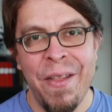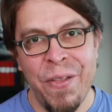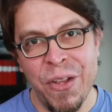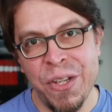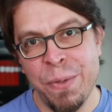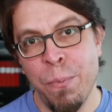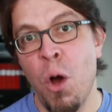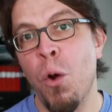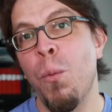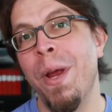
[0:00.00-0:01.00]
The
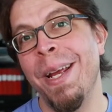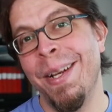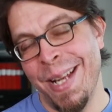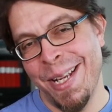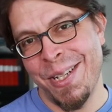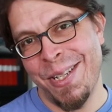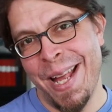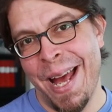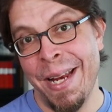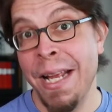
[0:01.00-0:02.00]
SmallRig desk
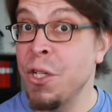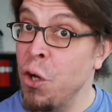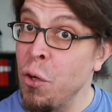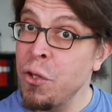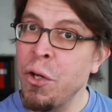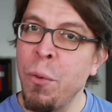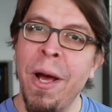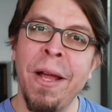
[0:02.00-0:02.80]
stand is also